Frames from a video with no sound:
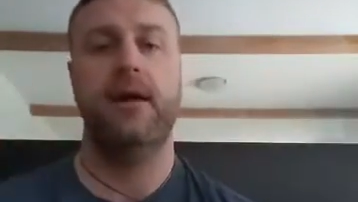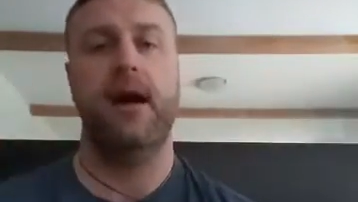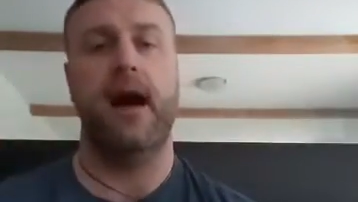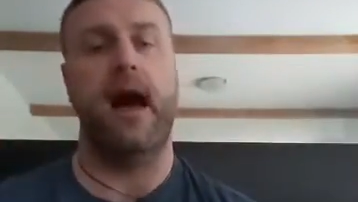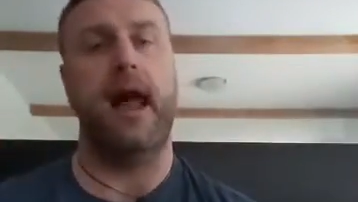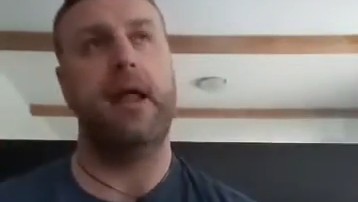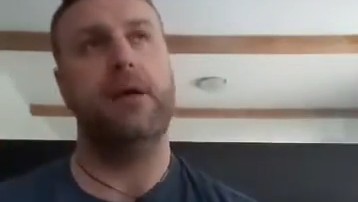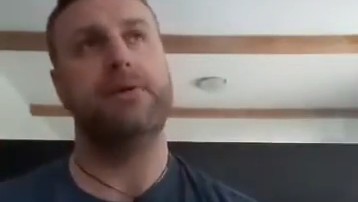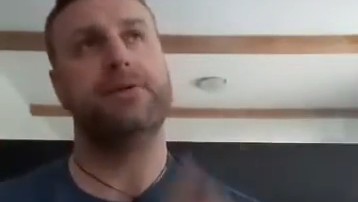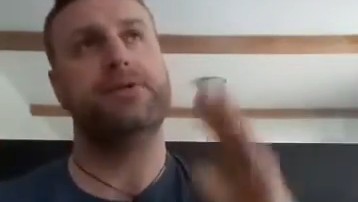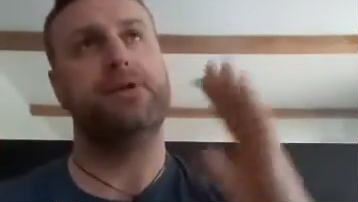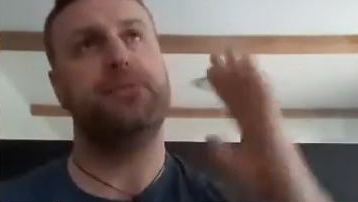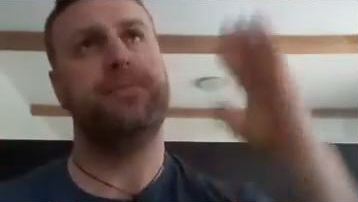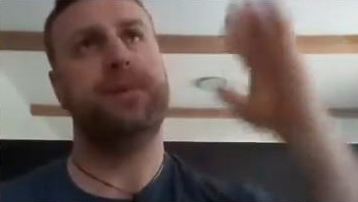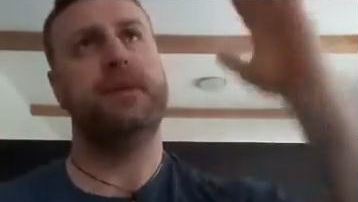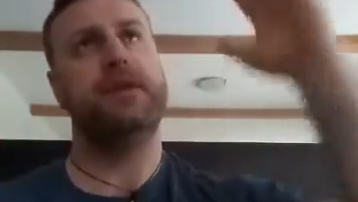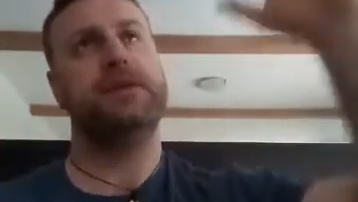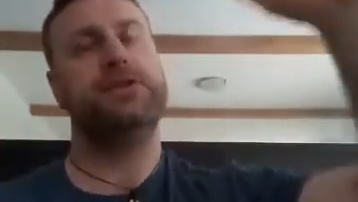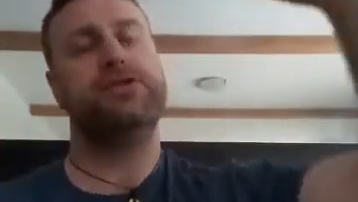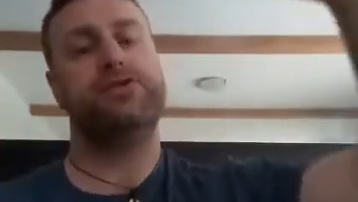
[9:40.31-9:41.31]
And I was up
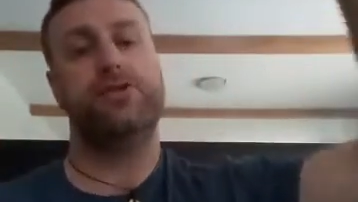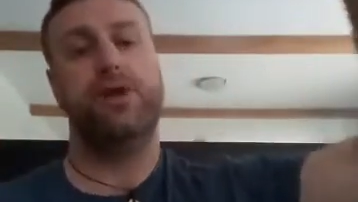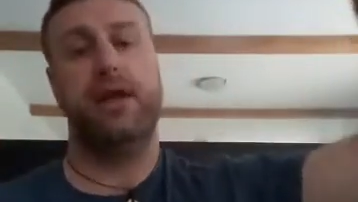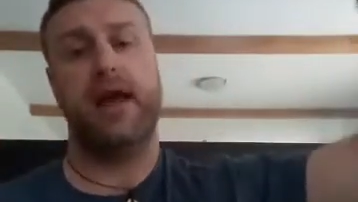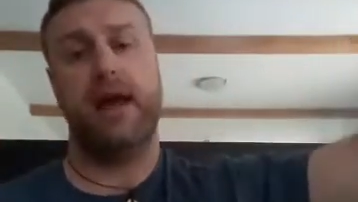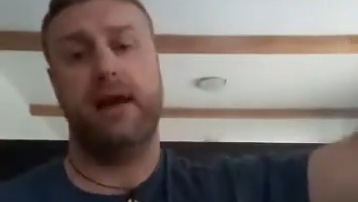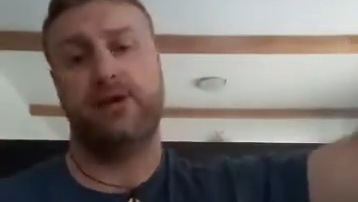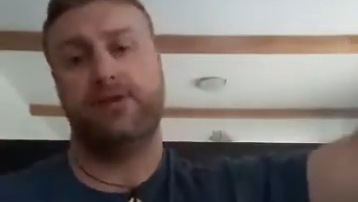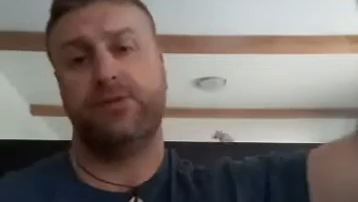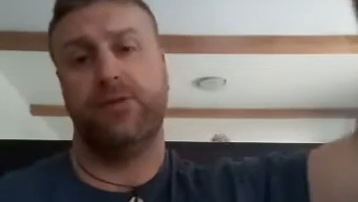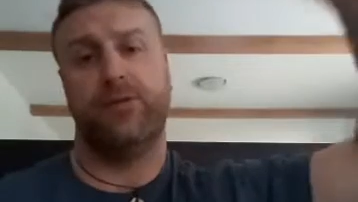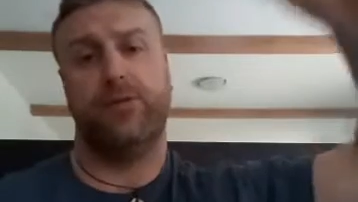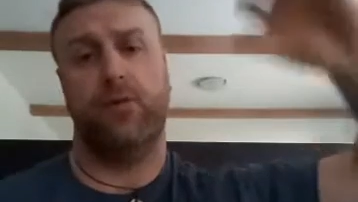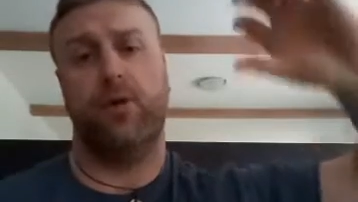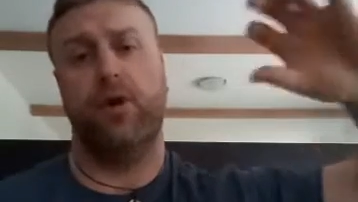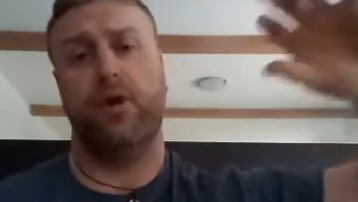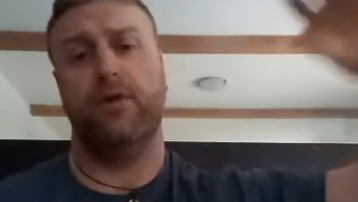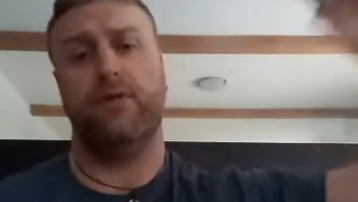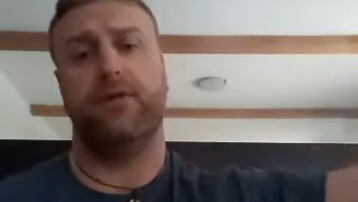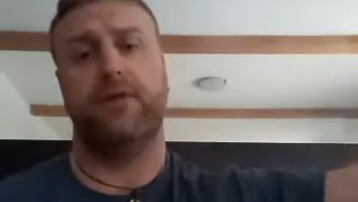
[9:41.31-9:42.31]
in this tree house with
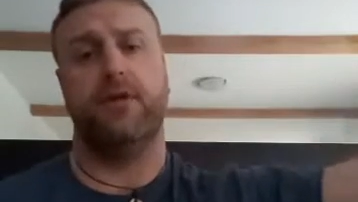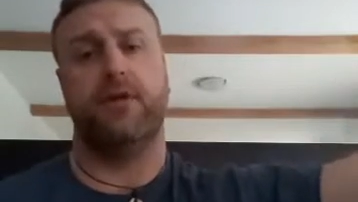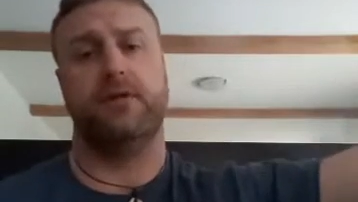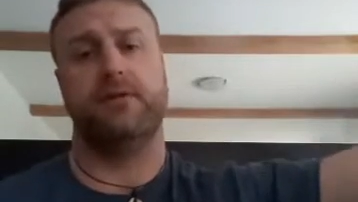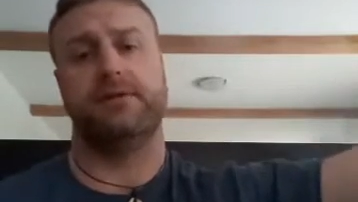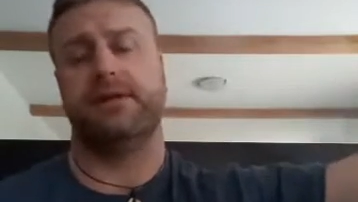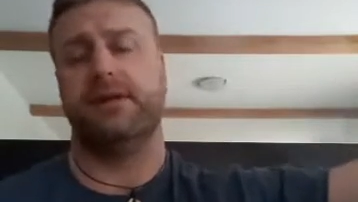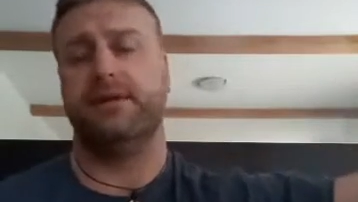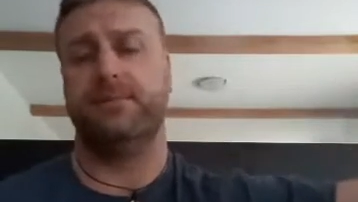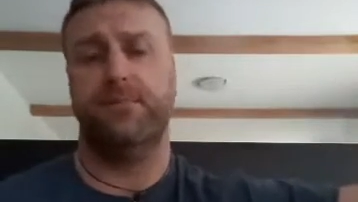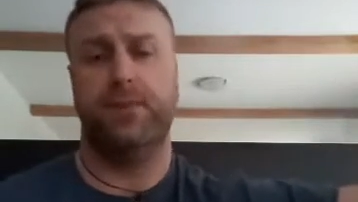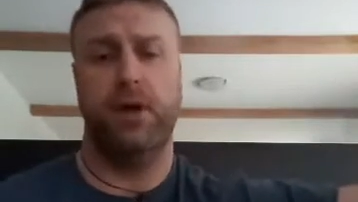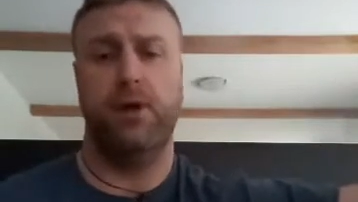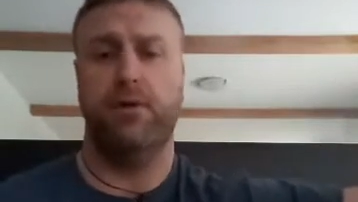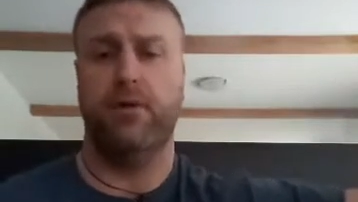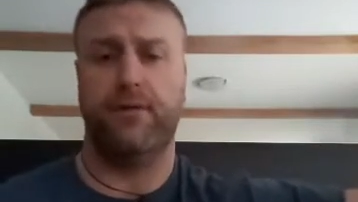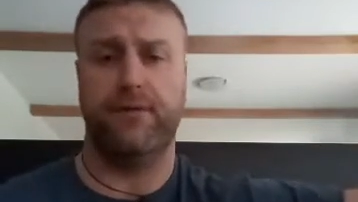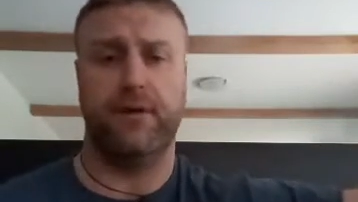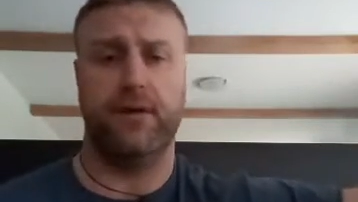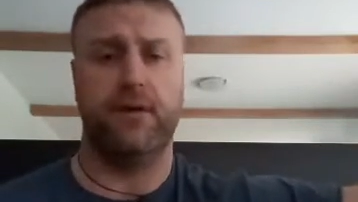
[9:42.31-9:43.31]
waterfalls. It's
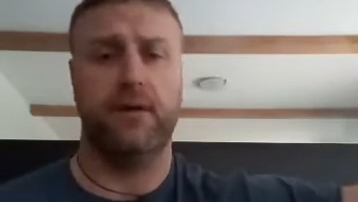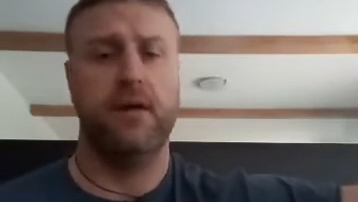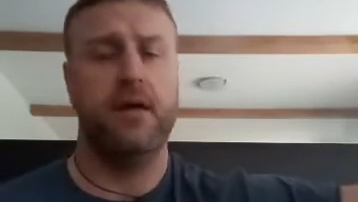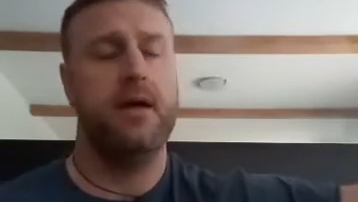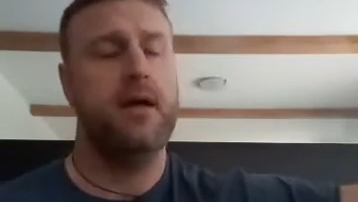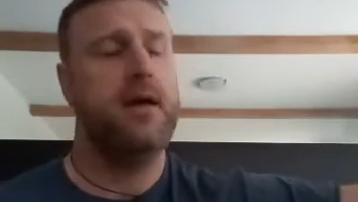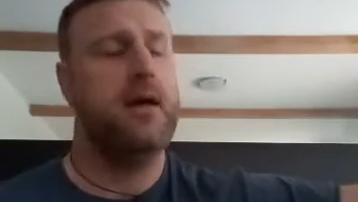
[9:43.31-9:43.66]
beautiful.